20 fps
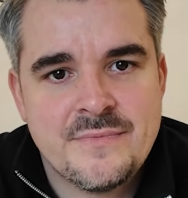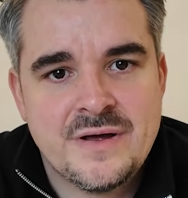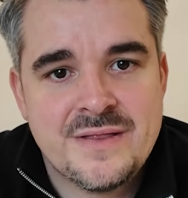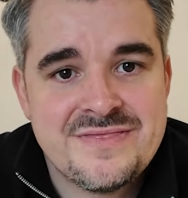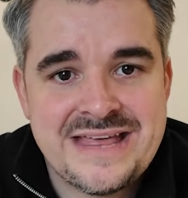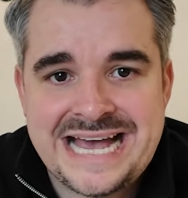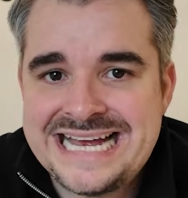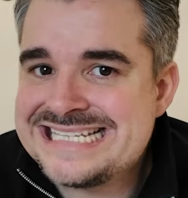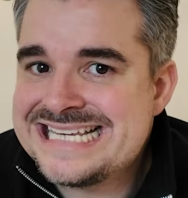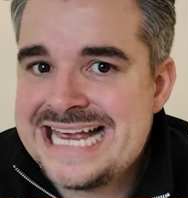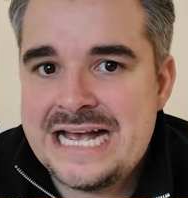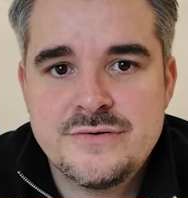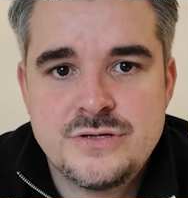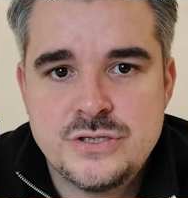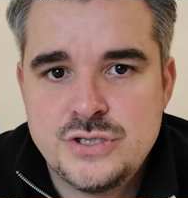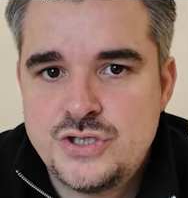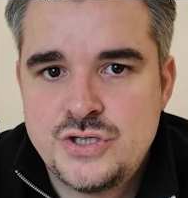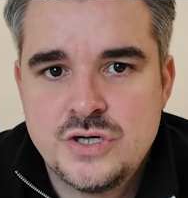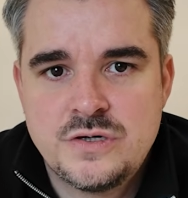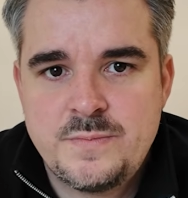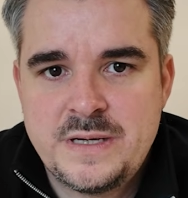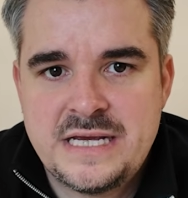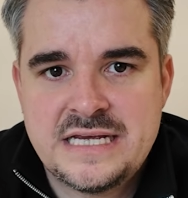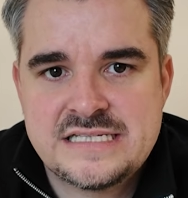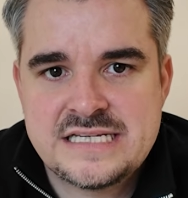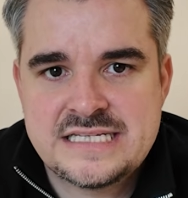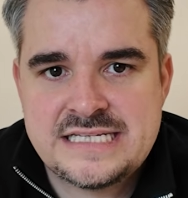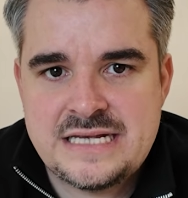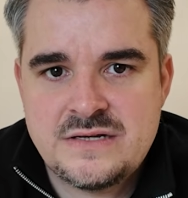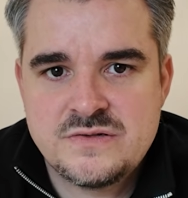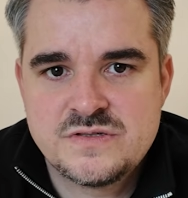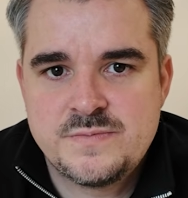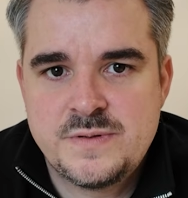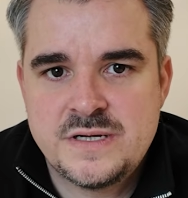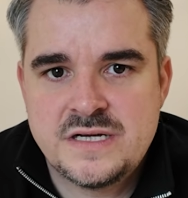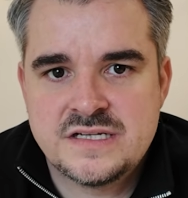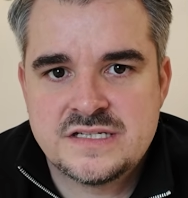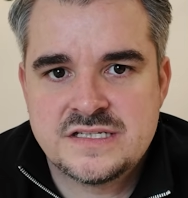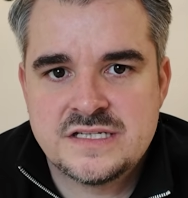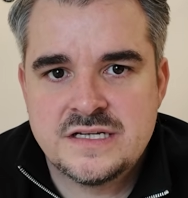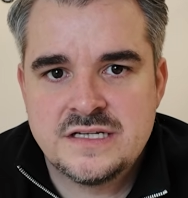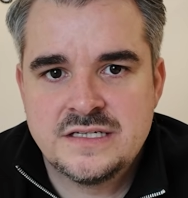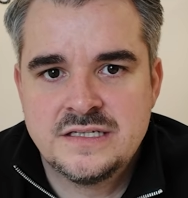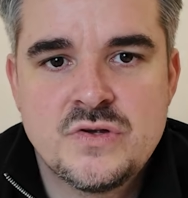And that's how you should be as a salesperson.